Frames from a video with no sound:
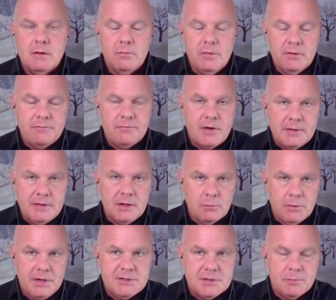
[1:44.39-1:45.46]
We have finally
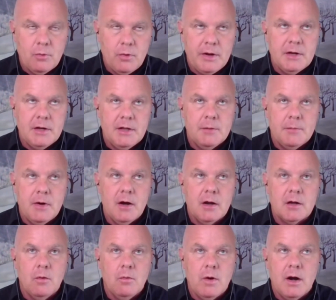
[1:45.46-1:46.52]
reached a point in
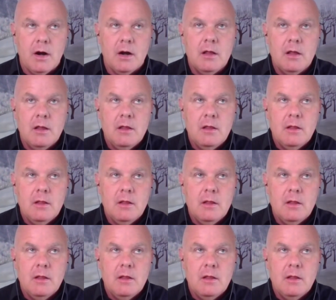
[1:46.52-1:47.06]
America where